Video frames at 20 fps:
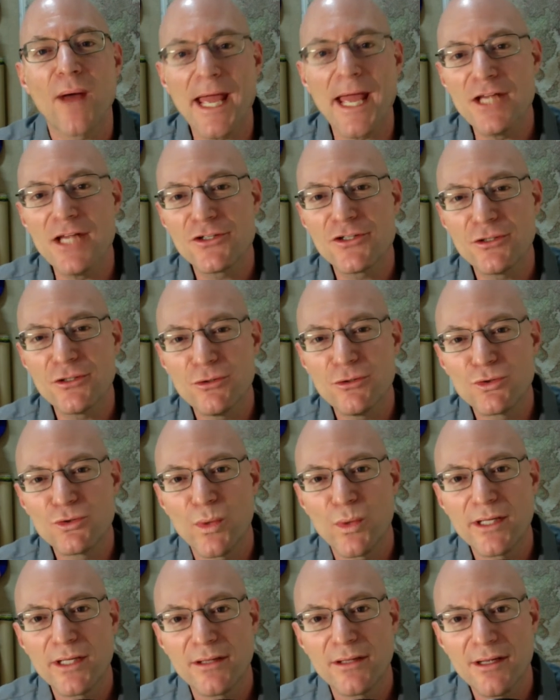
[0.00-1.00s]
Asia News
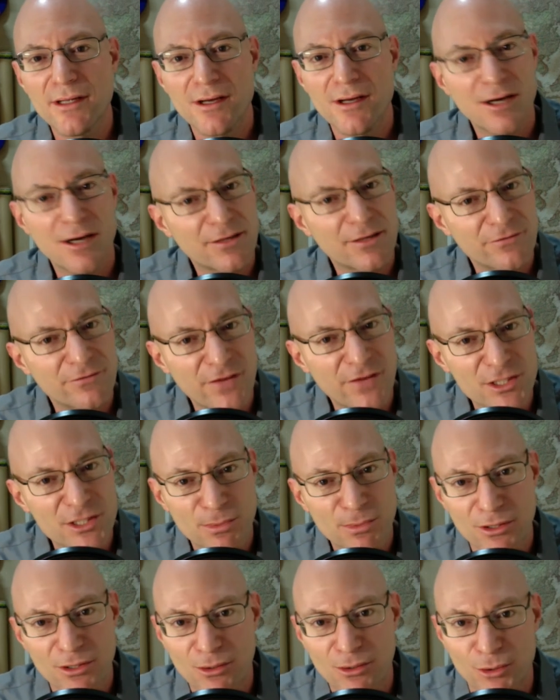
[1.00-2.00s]
Weekly on
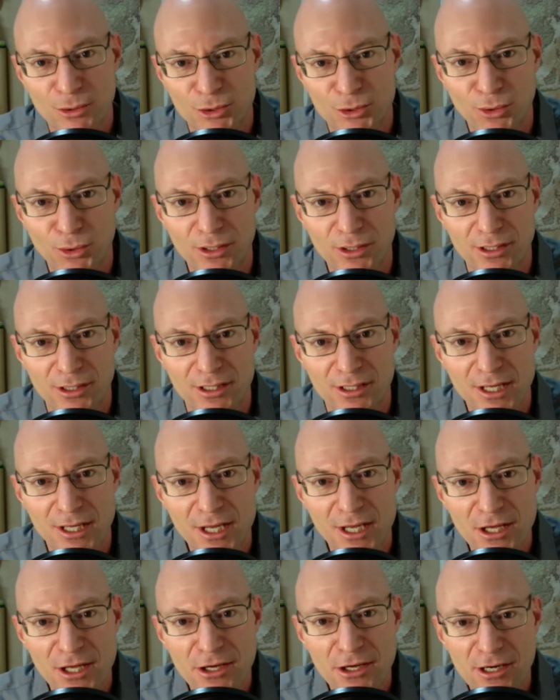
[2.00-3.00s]
Facebook or Twitter.
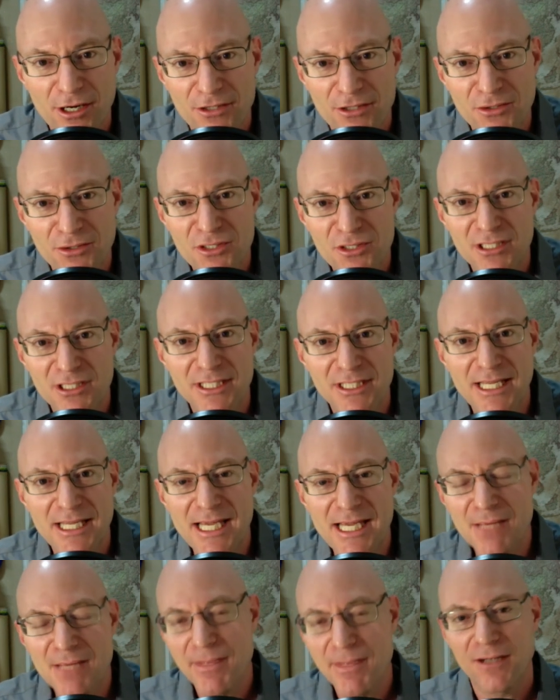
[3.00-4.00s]
You can also send an
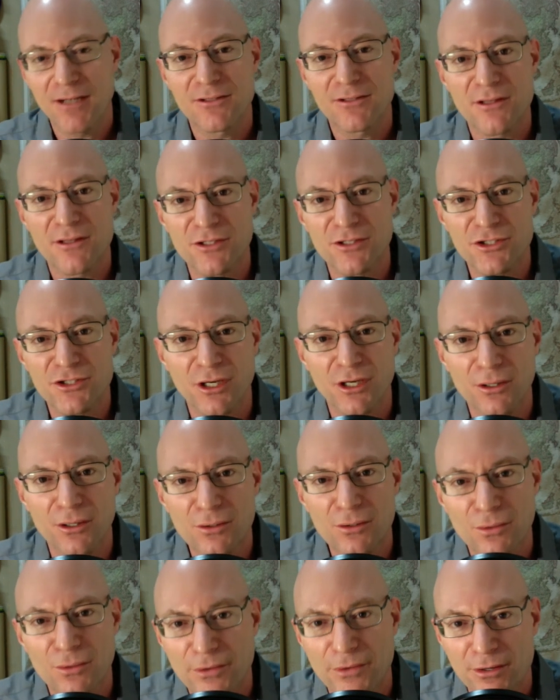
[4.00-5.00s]
email to the
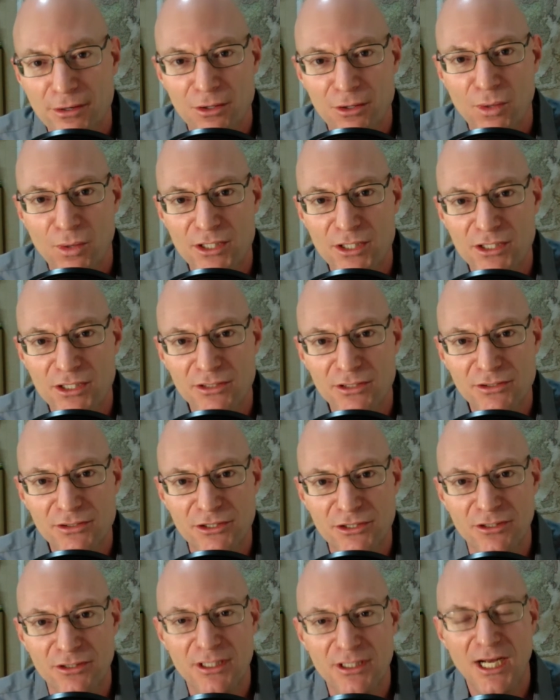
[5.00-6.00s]
show with your questions,
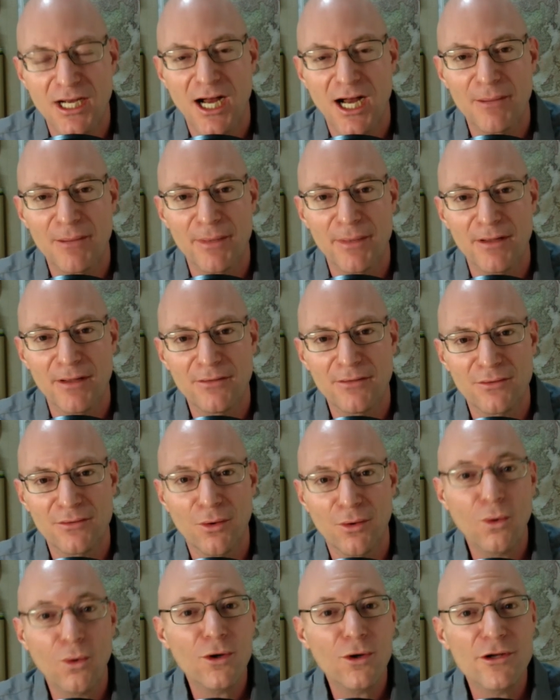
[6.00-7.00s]
your comments,
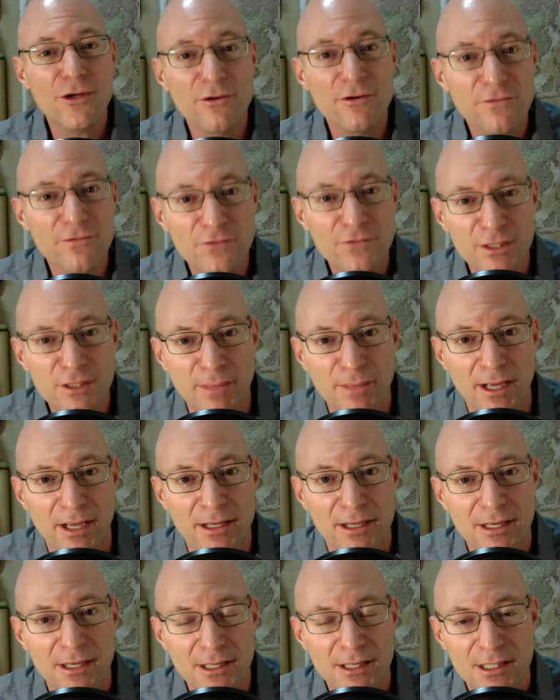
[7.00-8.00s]
or your
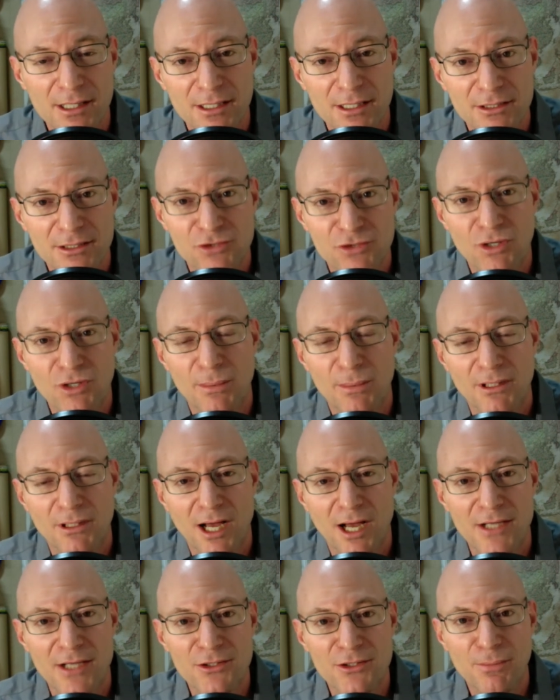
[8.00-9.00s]
feedback. Just drop a
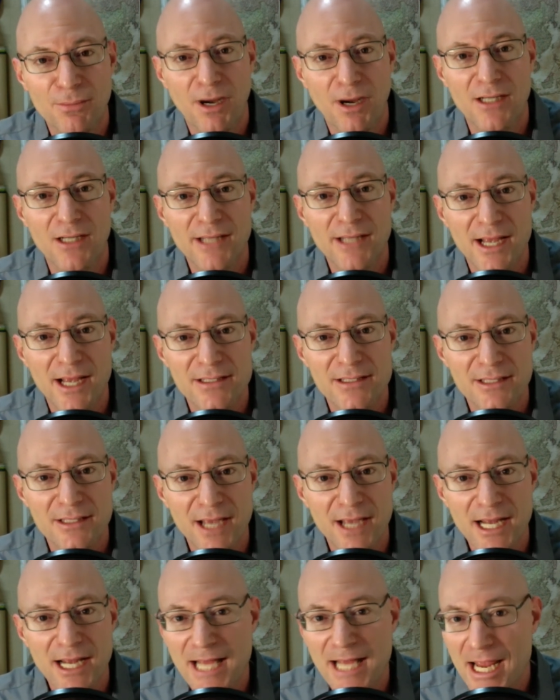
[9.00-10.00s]
line to
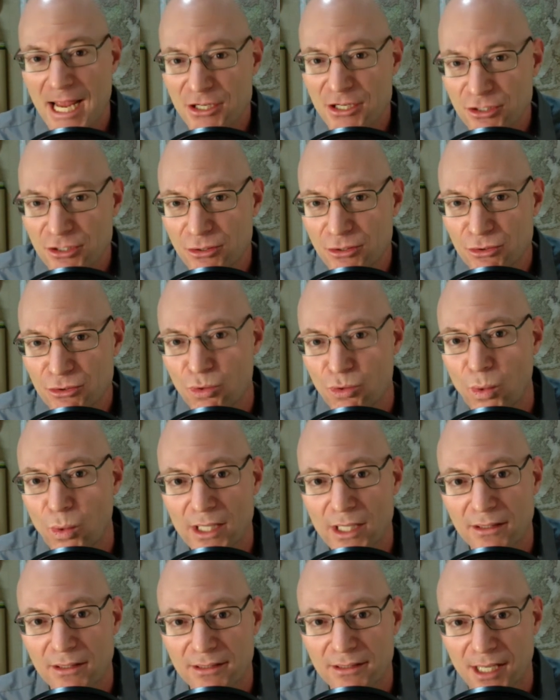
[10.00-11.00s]

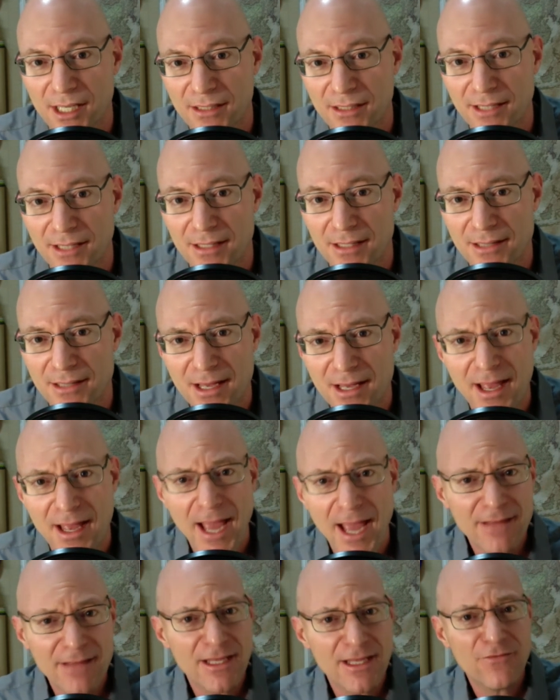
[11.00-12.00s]
podcast@asianewsweekly.net.
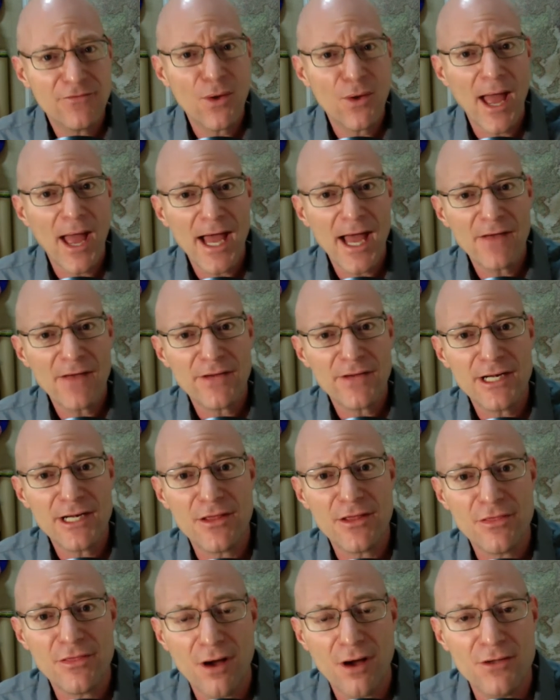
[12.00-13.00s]
And if you have any
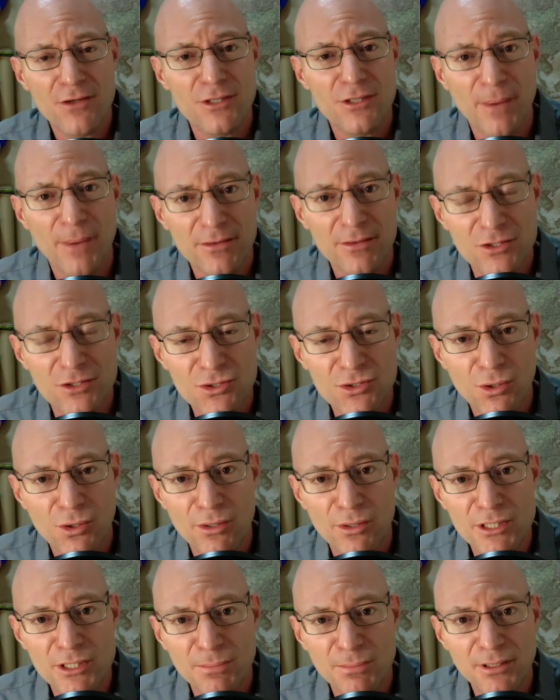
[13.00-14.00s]
thoughts about the
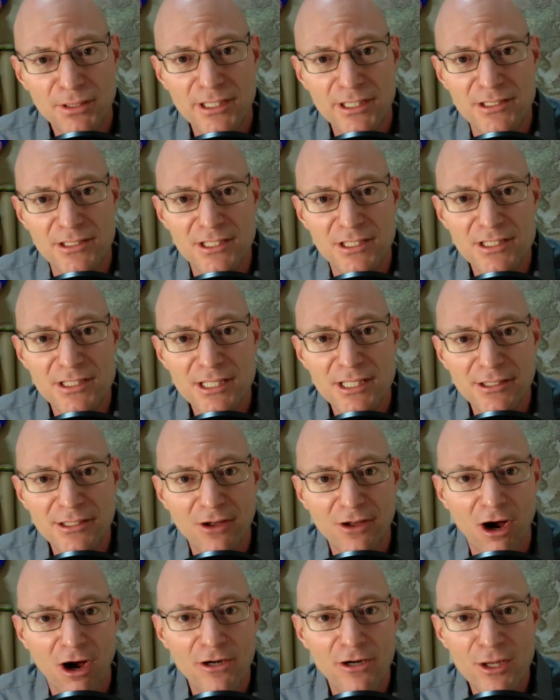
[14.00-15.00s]
stories, please send an
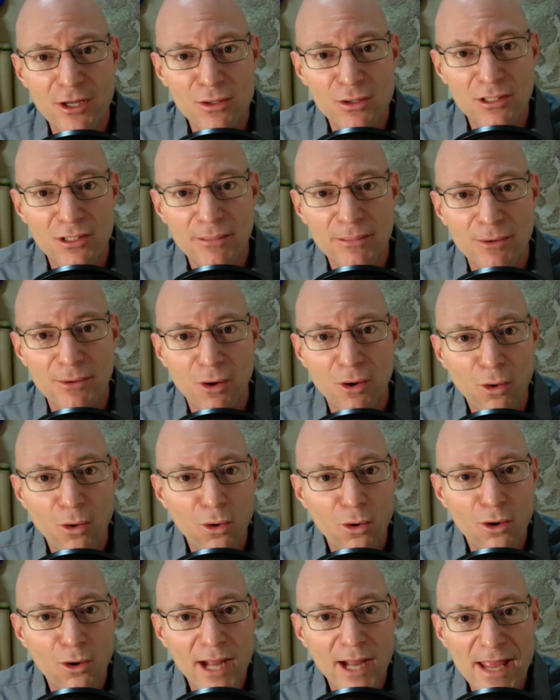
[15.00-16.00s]
audio clip
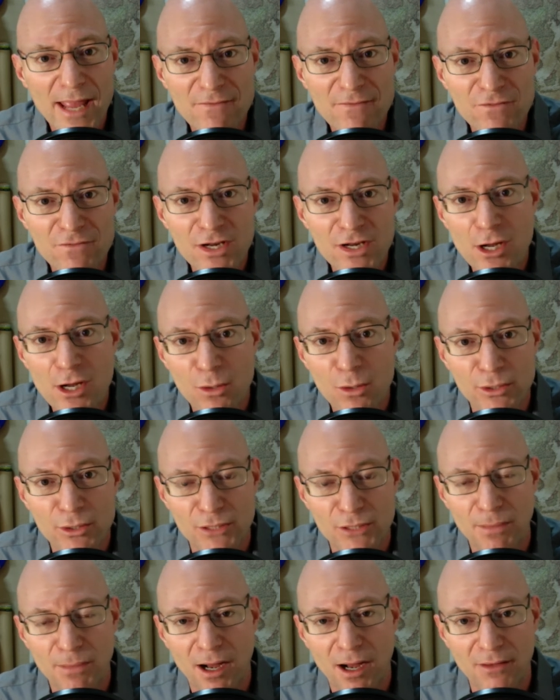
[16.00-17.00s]
or a video
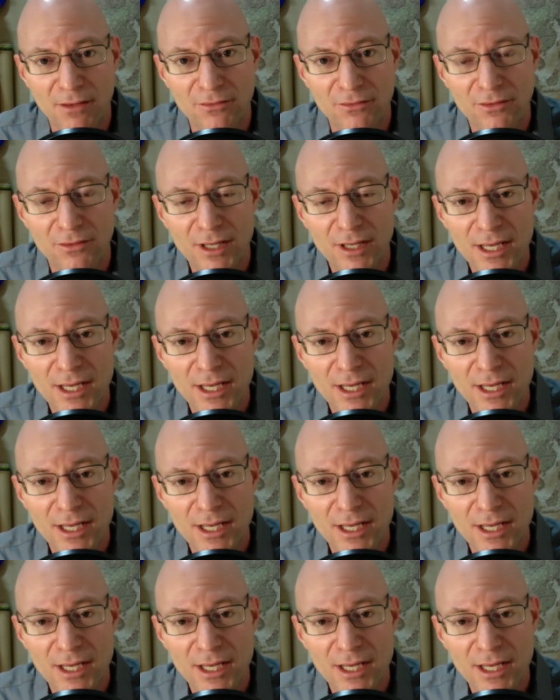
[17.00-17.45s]
response.